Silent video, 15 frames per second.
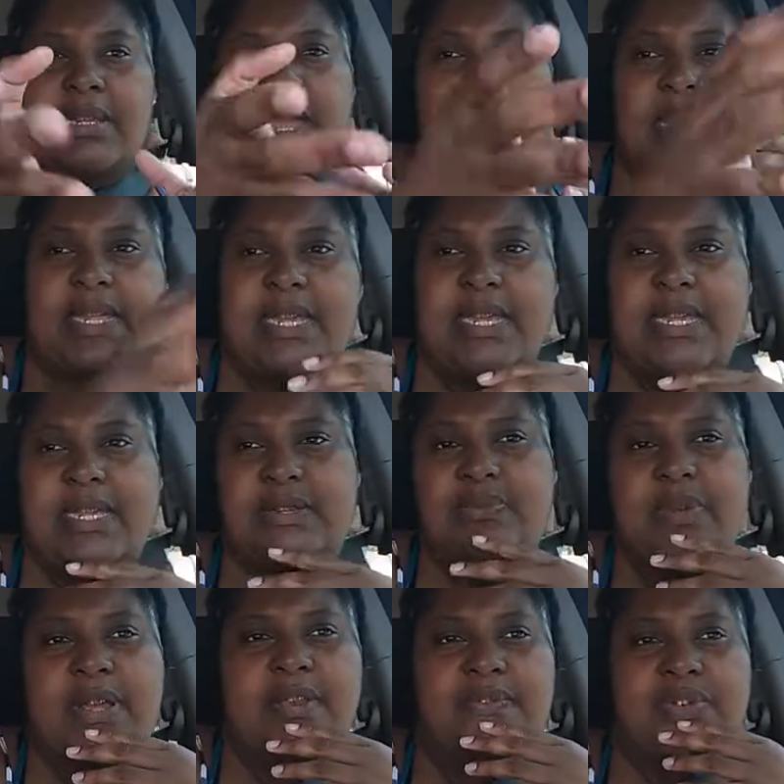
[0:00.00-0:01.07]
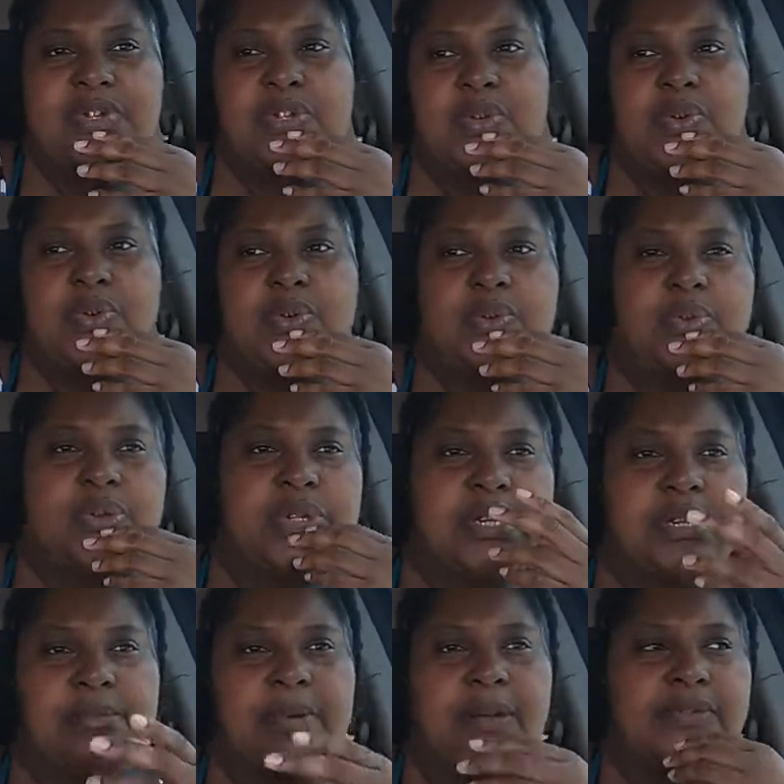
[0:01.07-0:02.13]
got the kids ready for school,
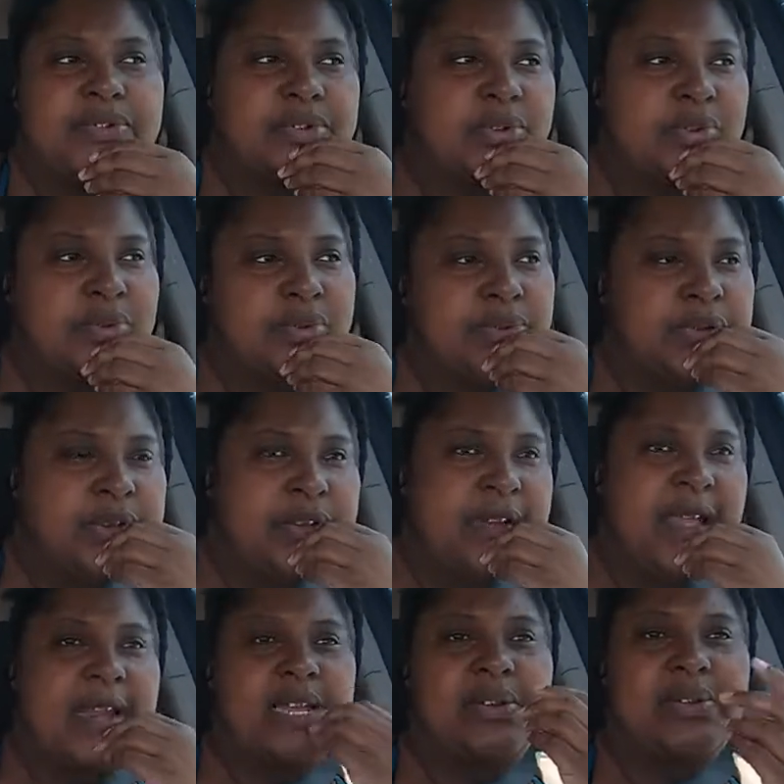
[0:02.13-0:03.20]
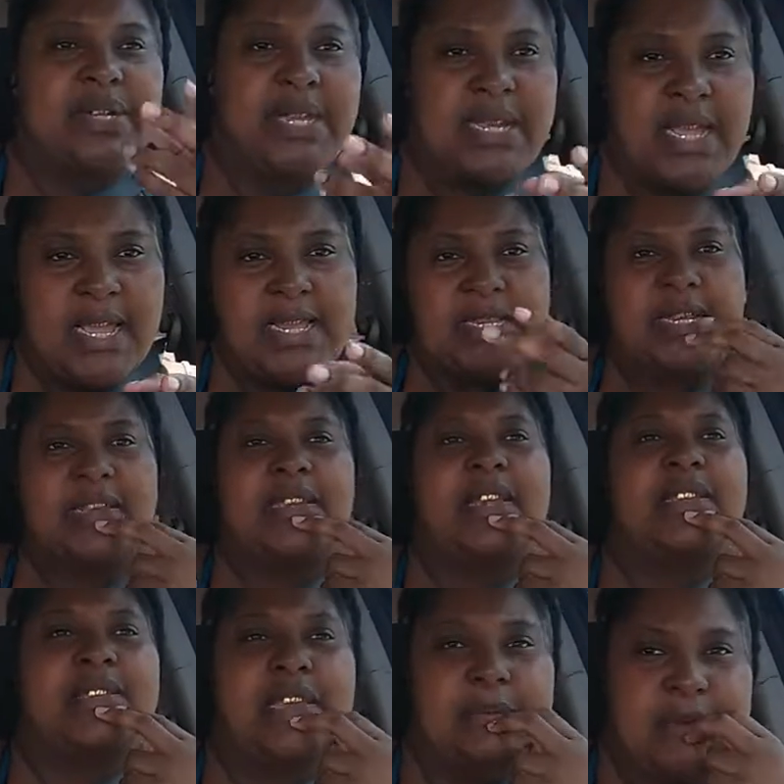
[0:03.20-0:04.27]
took them off school. Then I had to go take AJ.
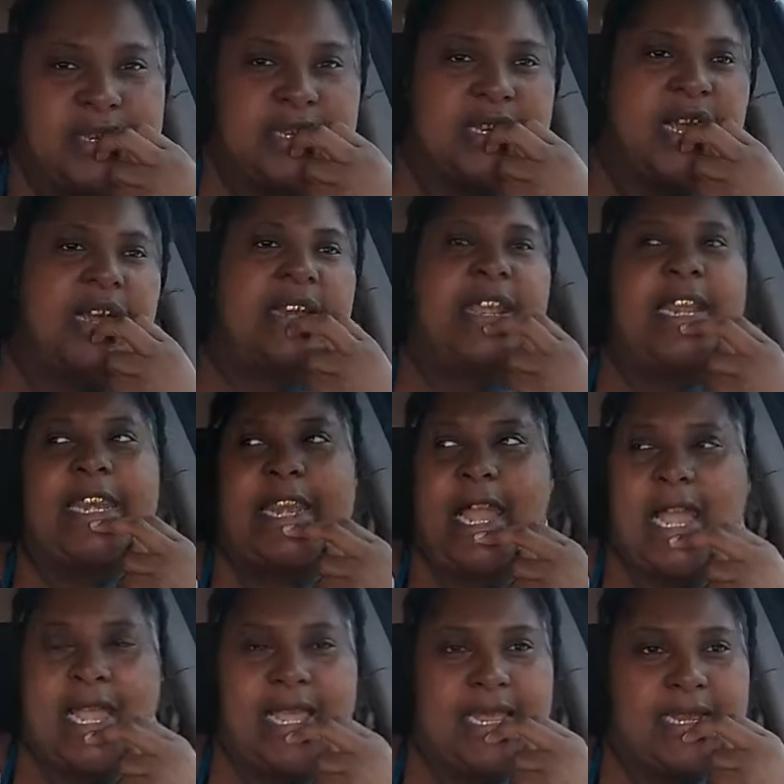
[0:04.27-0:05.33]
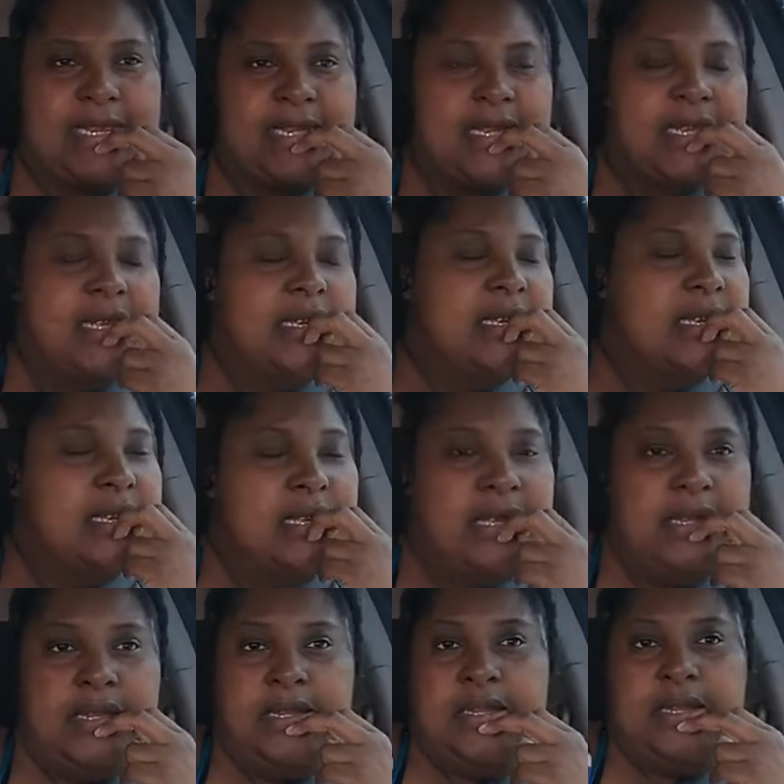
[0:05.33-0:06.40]
AJ had to be the doctor at
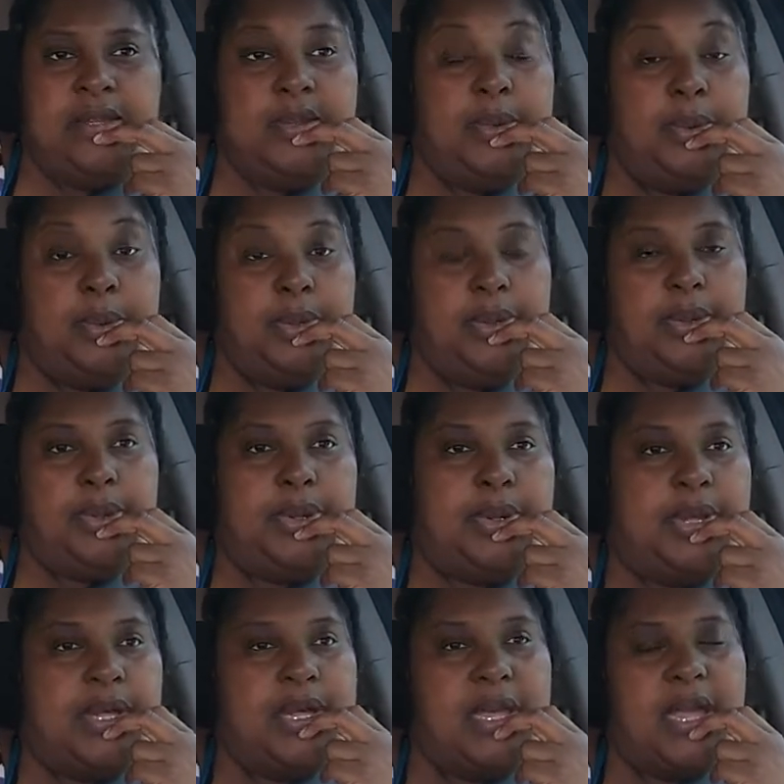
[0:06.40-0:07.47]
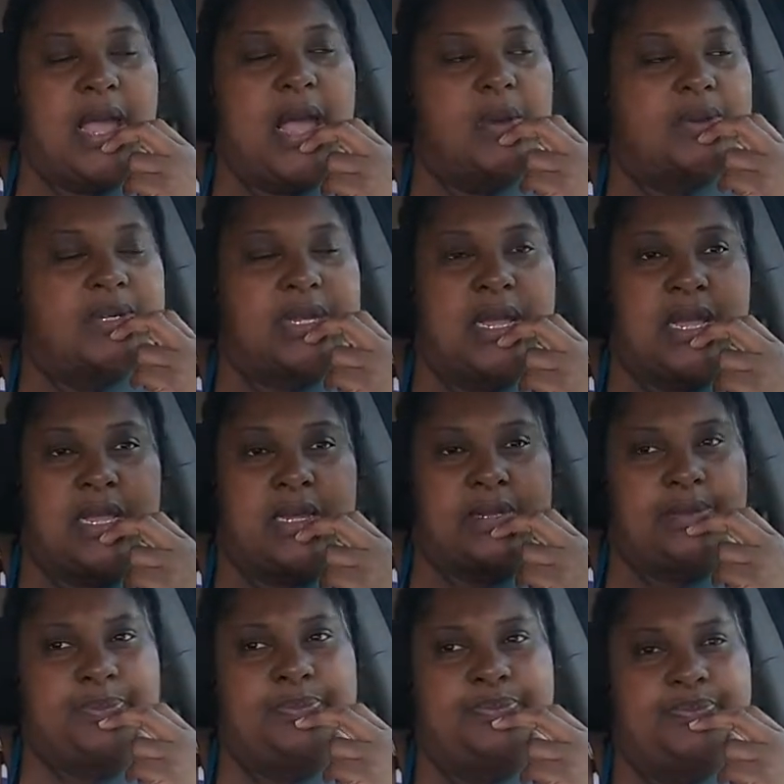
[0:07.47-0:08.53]
9. Woo! I was tired.
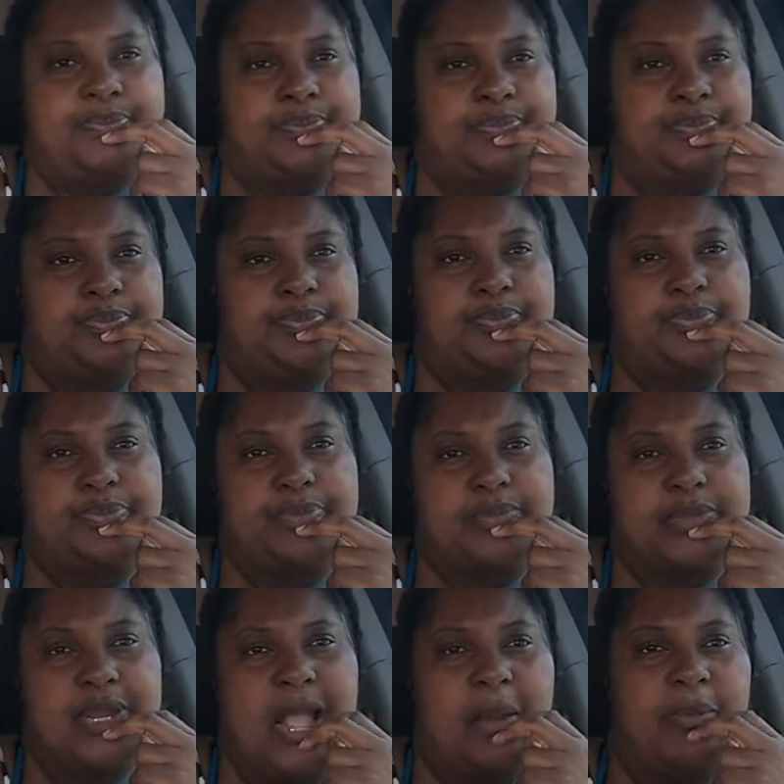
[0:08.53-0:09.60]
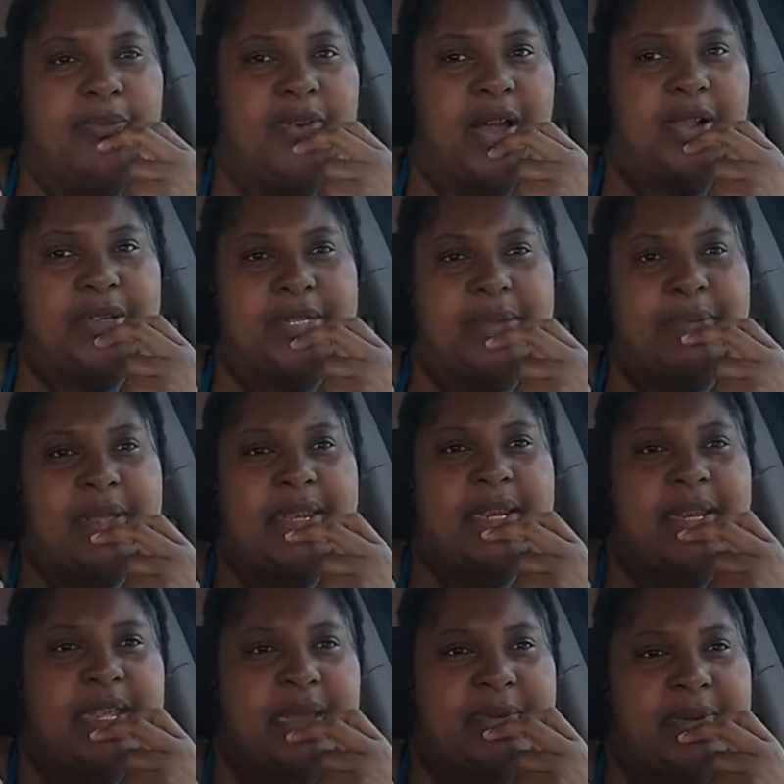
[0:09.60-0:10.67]
I would fall asleep
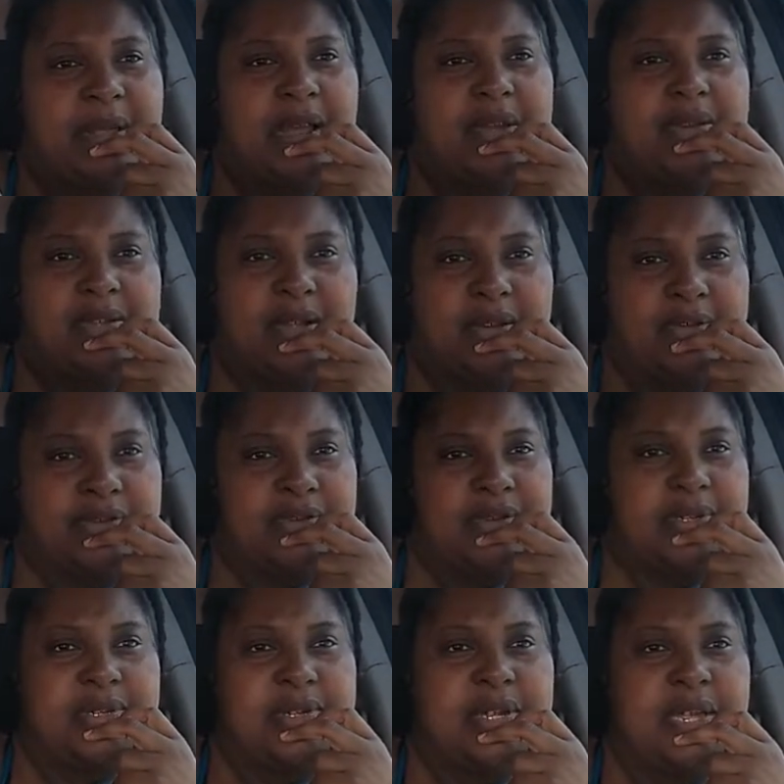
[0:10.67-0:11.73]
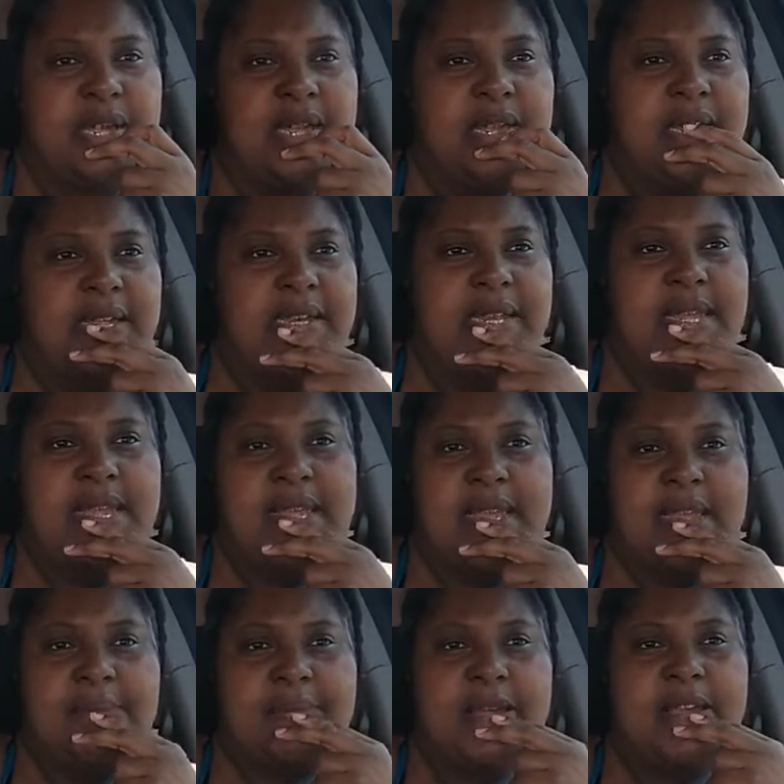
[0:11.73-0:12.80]
in the damn doctor's office. Then
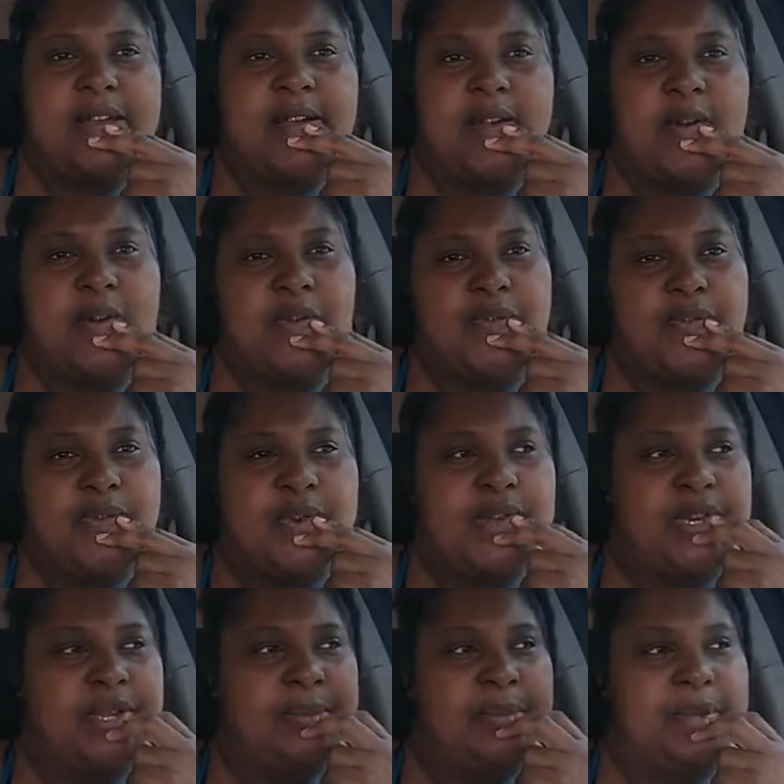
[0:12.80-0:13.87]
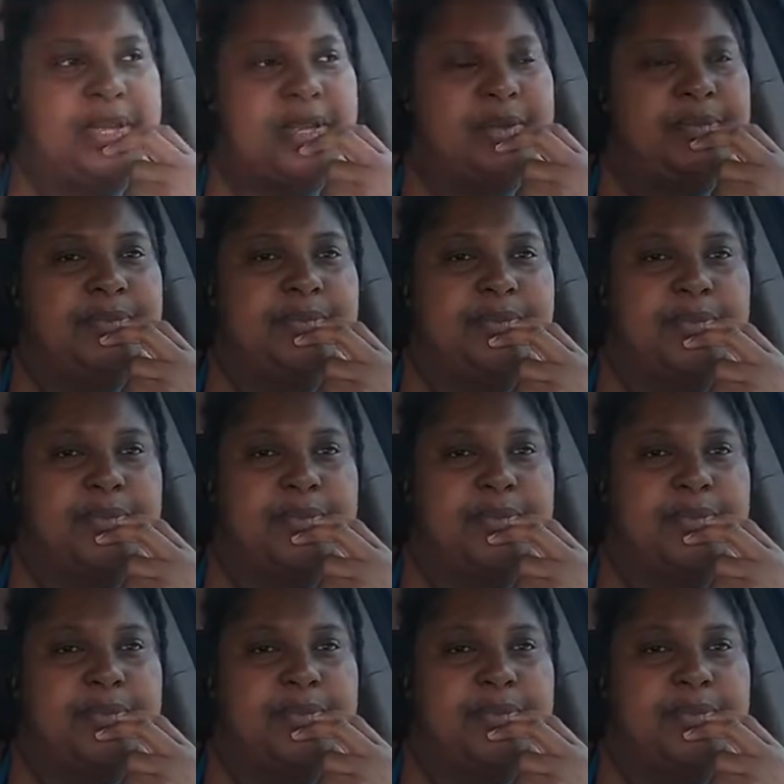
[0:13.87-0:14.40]
get back home for a little bit,